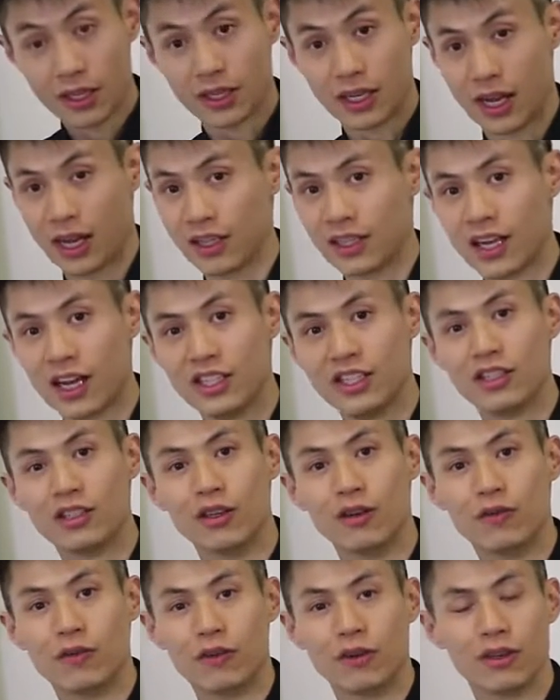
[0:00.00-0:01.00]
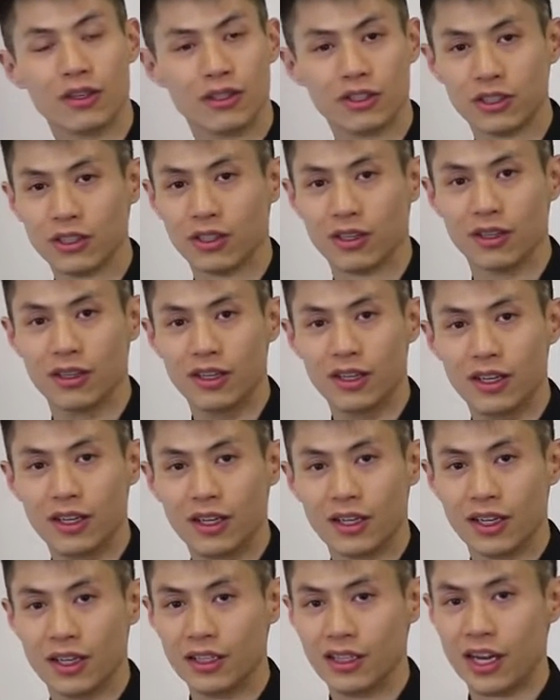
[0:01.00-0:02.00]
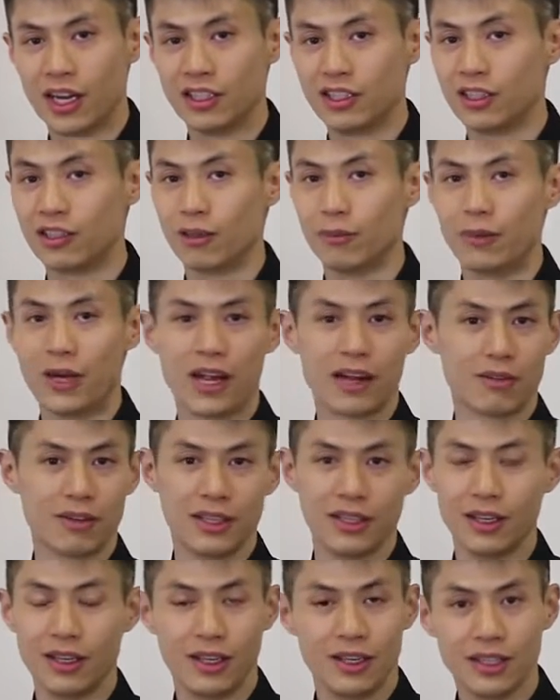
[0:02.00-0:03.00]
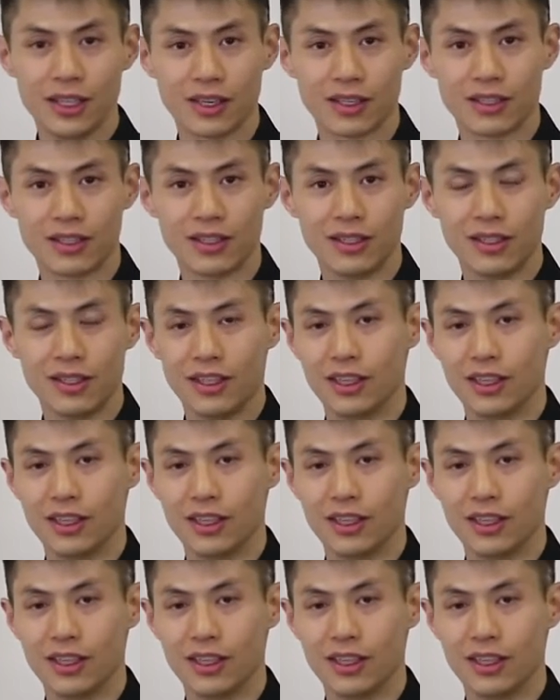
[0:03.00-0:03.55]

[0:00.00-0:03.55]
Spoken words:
Can Tai Chi go forward? Sure. Can Tai Chi go backward? Yes.